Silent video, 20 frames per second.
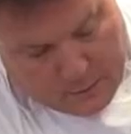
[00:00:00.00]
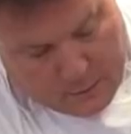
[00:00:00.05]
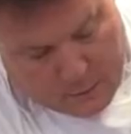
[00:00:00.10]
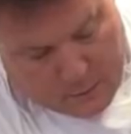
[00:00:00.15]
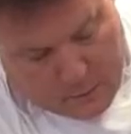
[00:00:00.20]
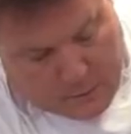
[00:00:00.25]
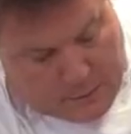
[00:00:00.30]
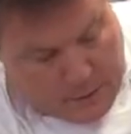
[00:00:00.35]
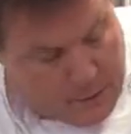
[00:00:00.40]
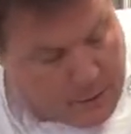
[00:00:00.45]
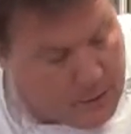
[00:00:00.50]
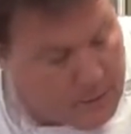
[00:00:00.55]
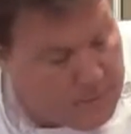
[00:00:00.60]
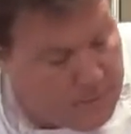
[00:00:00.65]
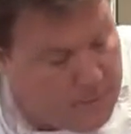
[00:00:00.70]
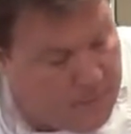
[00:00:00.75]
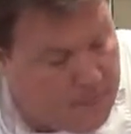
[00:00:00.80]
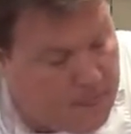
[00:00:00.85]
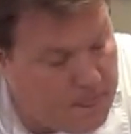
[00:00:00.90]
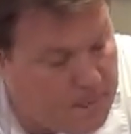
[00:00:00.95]
worm gear.
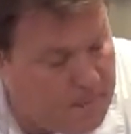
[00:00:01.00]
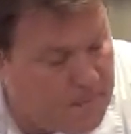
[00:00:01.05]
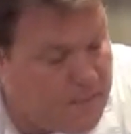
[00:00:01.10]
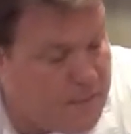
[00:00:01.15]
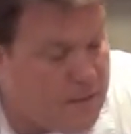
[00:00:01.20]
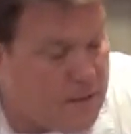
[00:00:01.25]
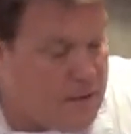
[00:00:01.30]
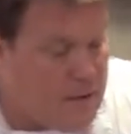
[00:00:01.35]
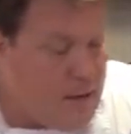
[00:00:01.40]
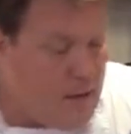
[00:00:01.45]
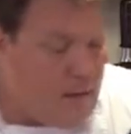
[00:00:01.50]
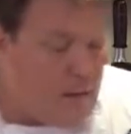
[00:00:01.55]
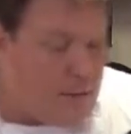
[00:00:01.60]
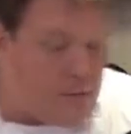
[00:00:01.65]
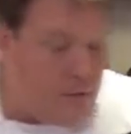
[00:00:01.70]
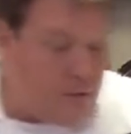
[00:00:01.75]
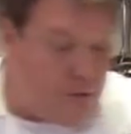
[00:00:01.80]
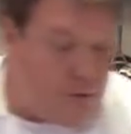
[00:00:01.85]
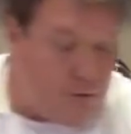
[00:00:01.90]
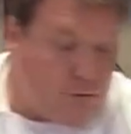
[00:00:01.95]
Now
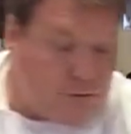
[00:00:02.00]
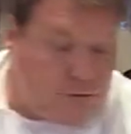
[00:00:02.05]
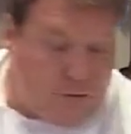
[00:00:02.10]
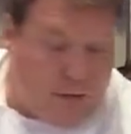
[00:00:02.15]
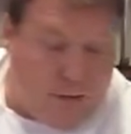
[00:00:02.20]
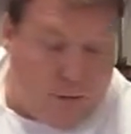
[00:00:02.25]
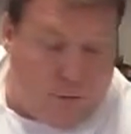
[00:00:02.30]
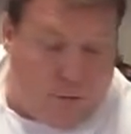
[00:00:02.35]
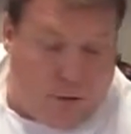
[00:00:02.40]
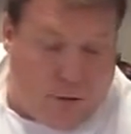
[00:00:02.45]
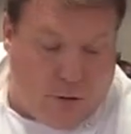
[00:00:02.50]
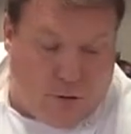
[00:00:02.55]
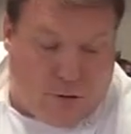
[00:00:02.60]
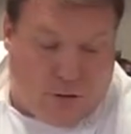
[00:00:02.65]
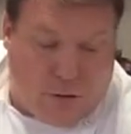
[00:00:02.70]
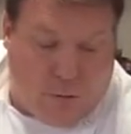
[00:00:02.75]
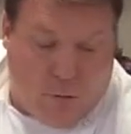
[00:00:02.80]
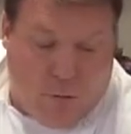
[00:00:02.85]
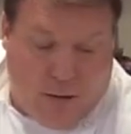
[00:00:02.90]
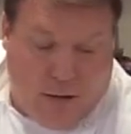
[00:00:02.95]
let's choose, today we'll use
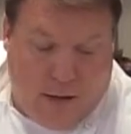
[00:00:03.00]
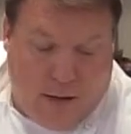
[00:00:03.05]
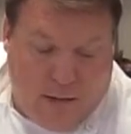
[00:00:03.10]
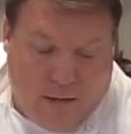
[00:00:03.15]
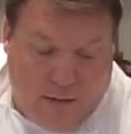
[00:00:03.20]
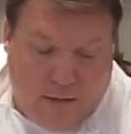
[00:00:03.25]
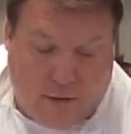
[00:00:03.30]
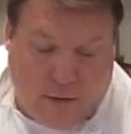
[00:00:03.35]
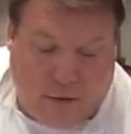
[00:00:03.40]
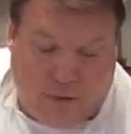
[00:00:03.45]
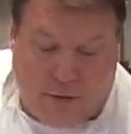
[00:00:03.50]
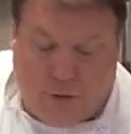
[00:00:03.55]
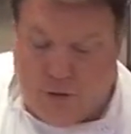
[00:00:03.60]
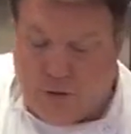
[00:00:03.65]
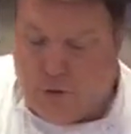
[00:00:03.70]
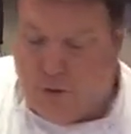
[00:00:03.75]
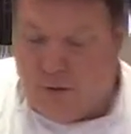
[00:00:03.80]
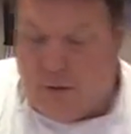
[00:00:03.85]
the 1/8 inch